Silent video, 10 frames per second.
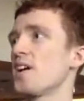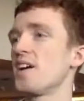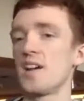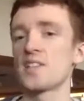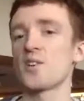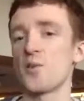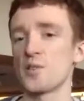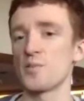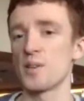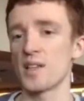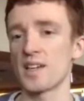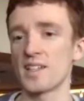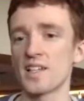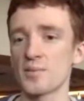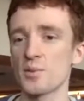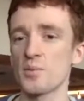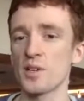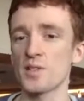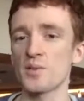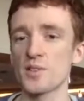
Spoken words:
it's always been like a decimal place one.